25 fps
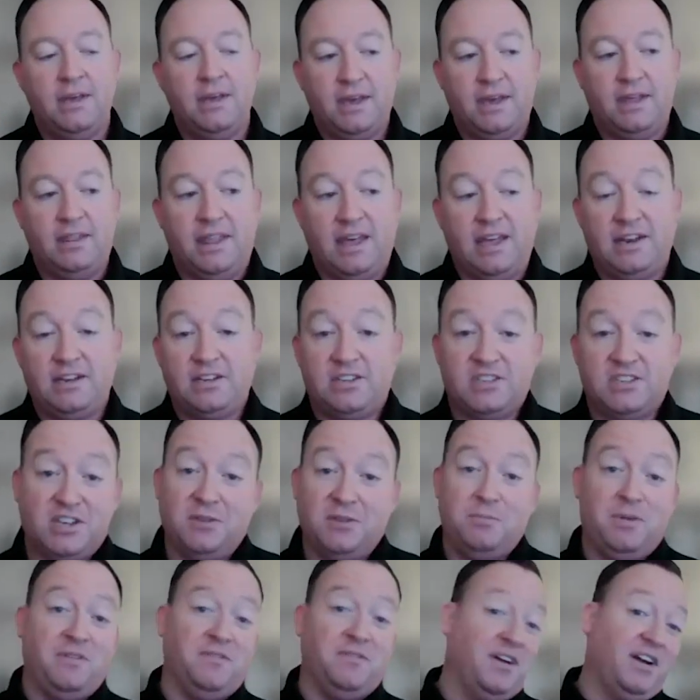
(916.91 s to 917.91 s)
And then it's
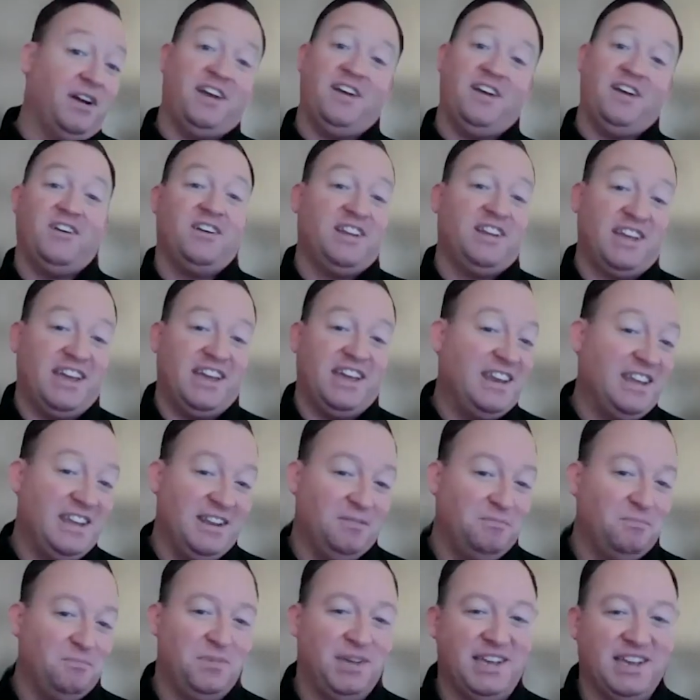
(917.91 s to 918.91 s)
going to be very hard to get
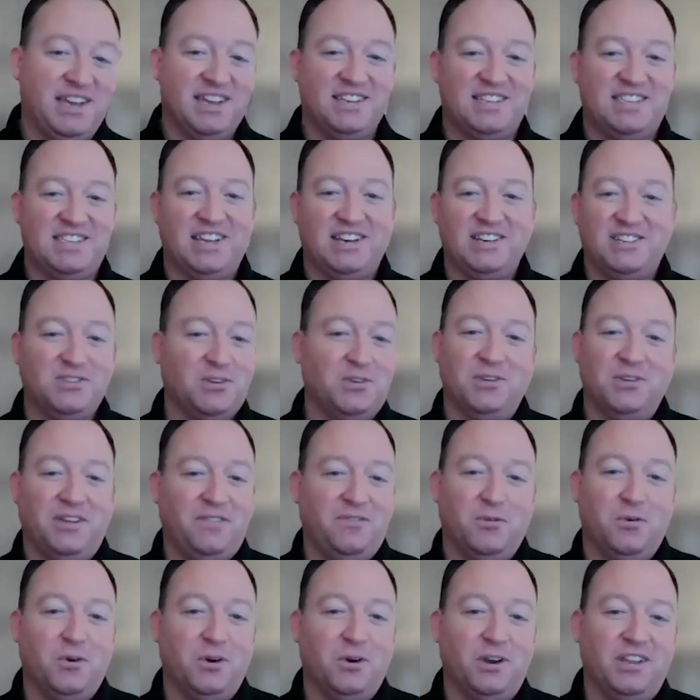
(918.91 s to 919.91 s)
in because there's only
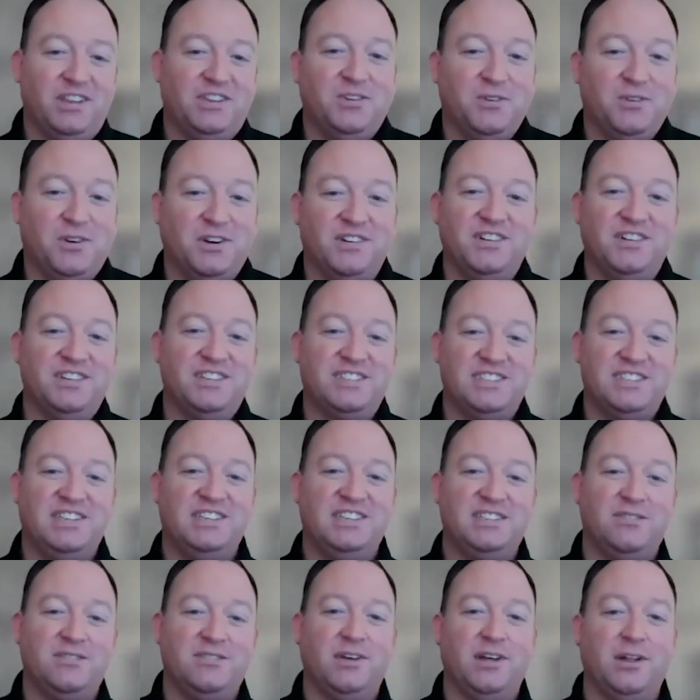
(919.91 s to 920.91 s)
4,200
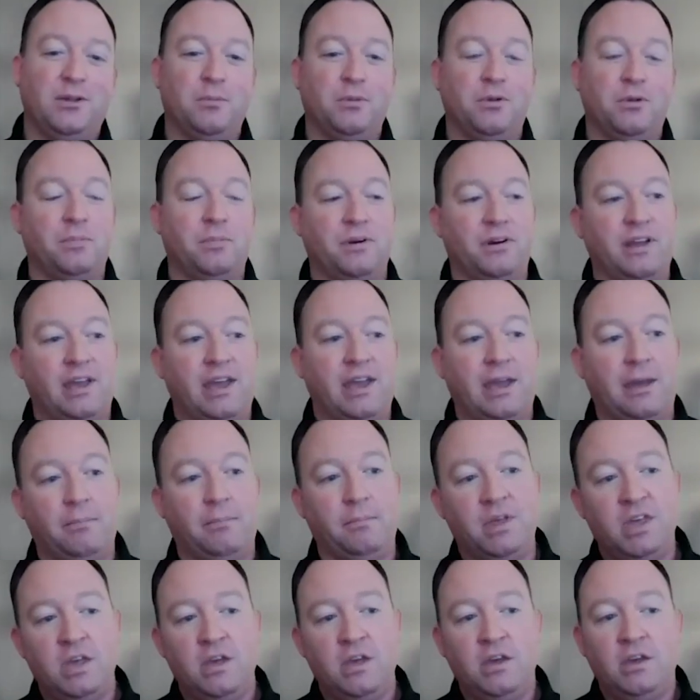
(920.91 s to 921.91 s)
seats available per
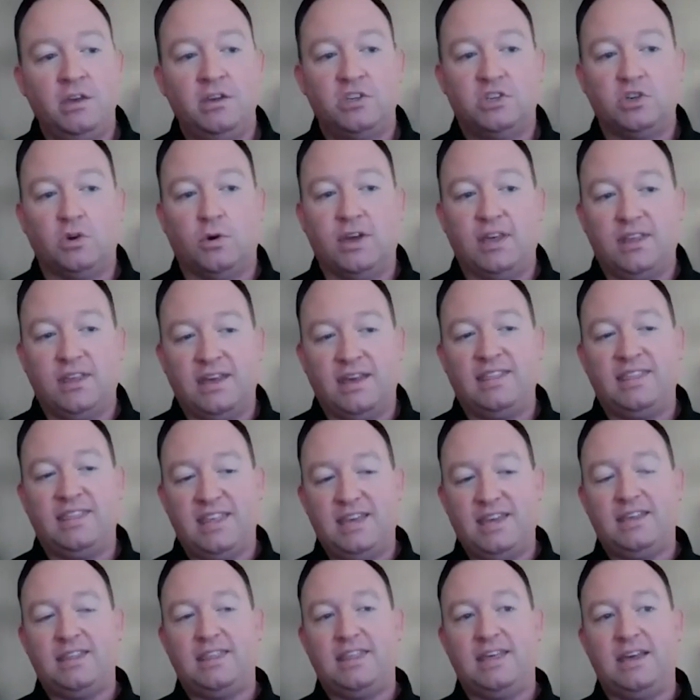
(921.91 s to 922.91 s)
game. So I
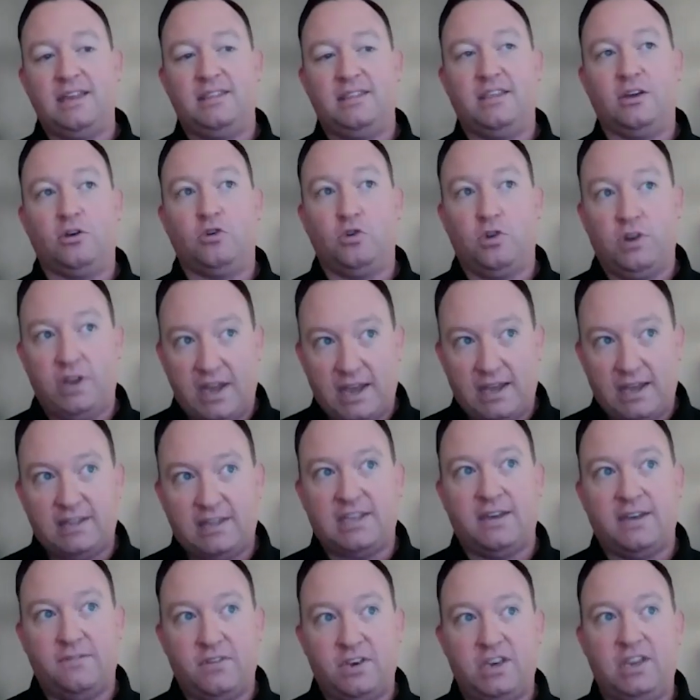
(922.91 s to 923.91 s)
think that the
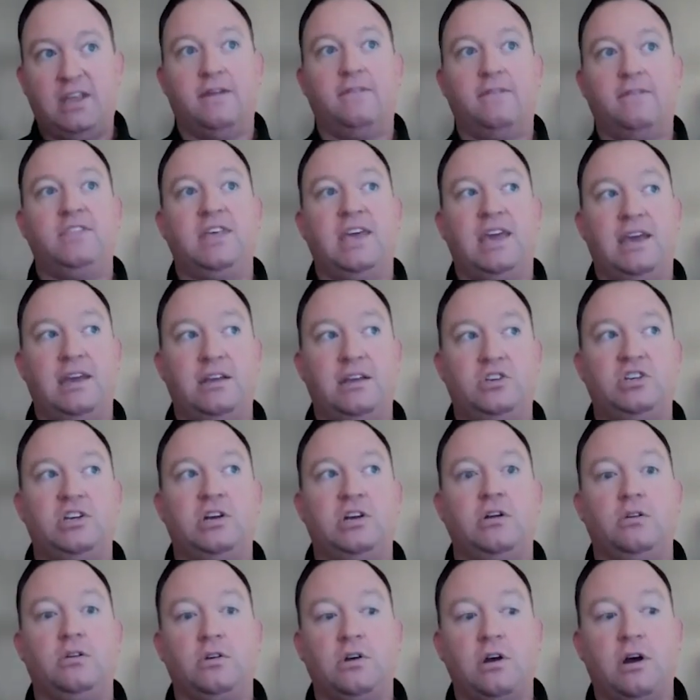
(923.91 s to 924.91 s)
creativity of the
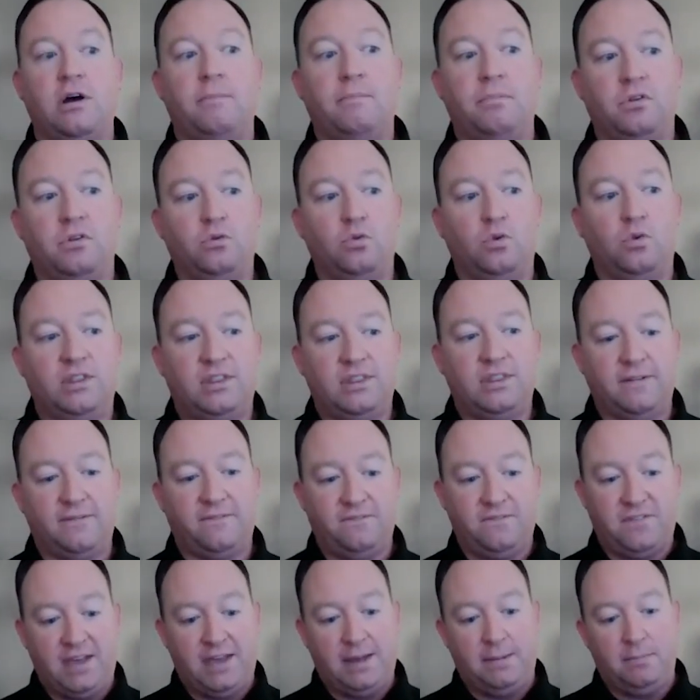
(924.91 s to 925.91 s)
AHL coupled with the
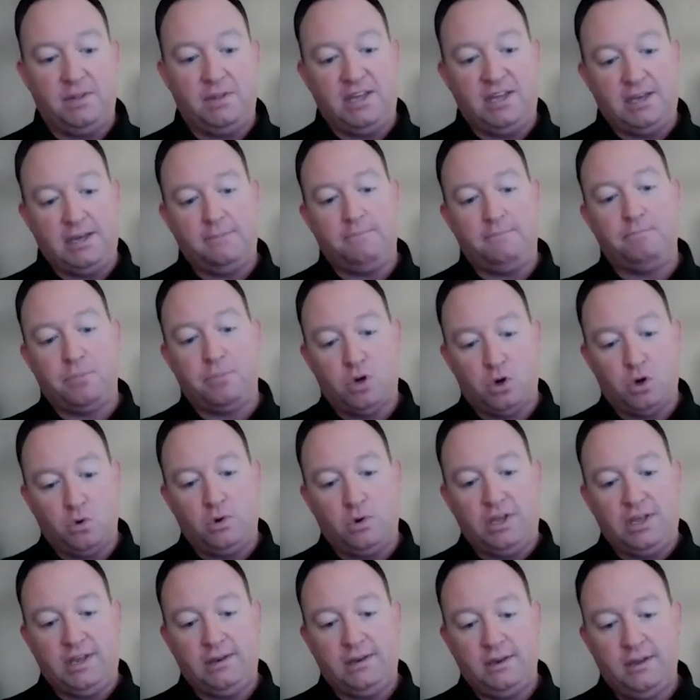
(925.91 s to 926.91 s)
family
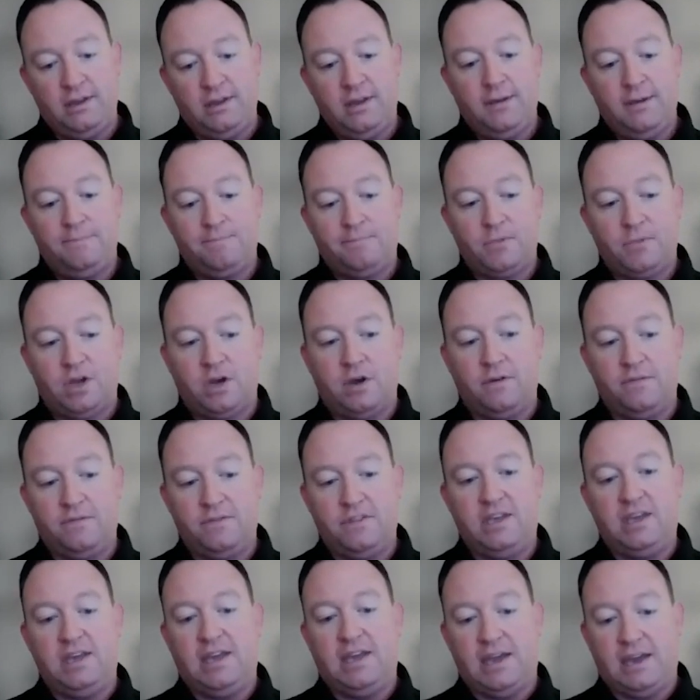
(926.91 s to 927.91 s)
component of
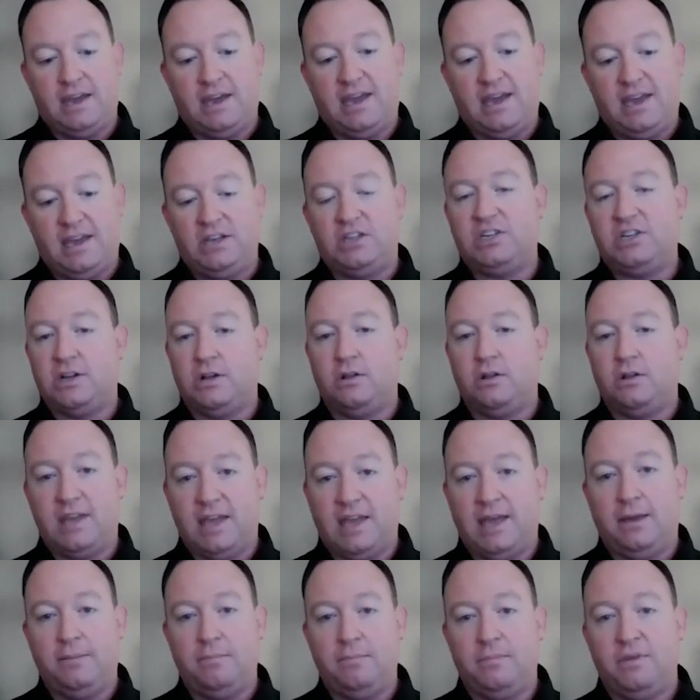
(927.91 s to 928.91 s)
the AHL
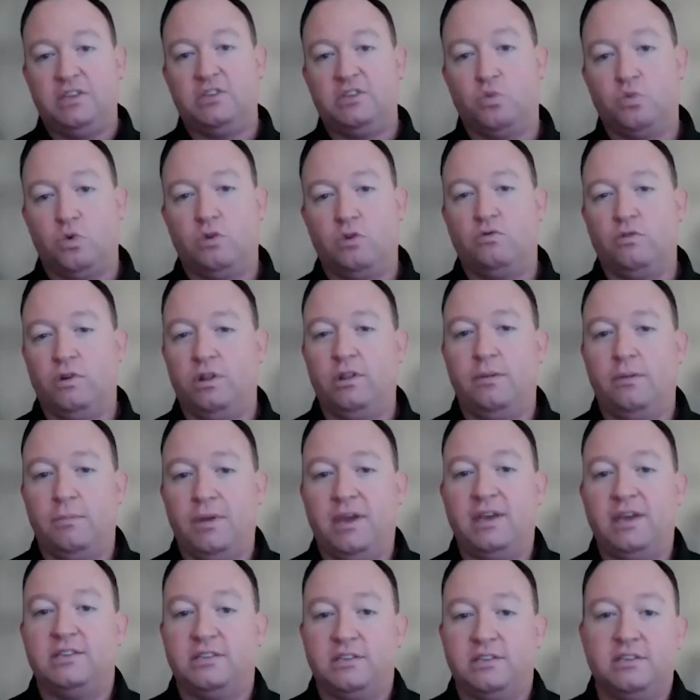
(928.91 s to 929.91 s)
game is what really
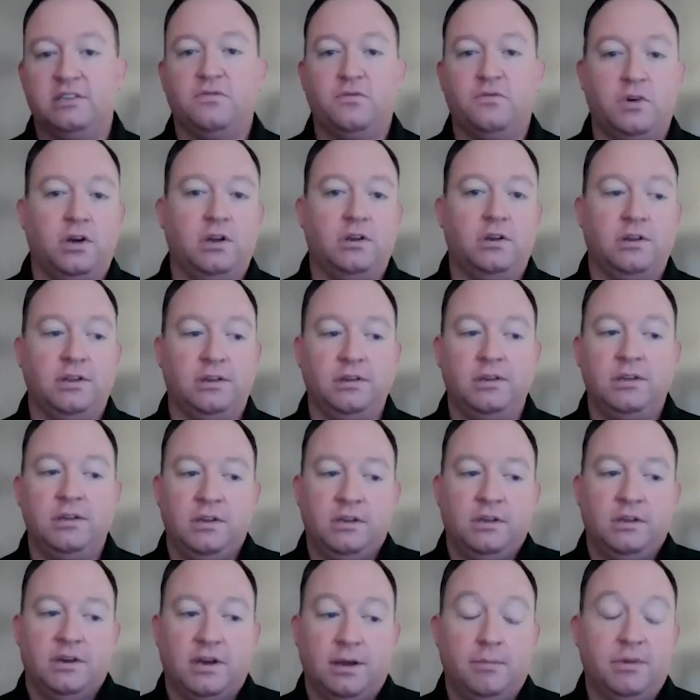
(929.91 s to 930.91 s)
makes this fun. And
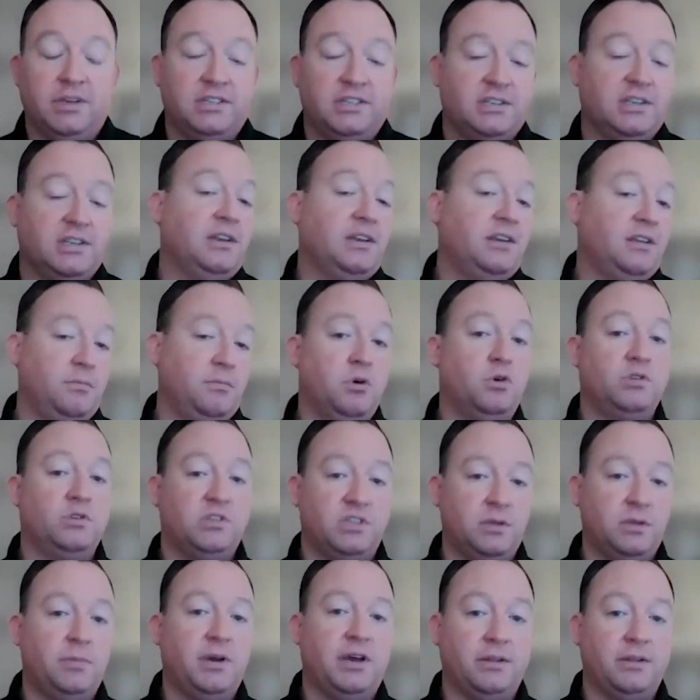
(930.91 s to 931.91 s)
I'm excited
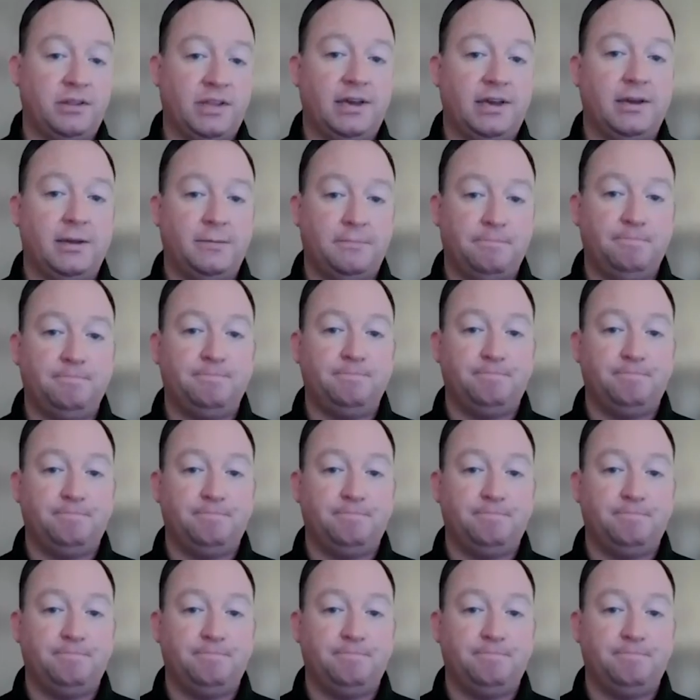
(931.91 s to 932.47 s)
most about that.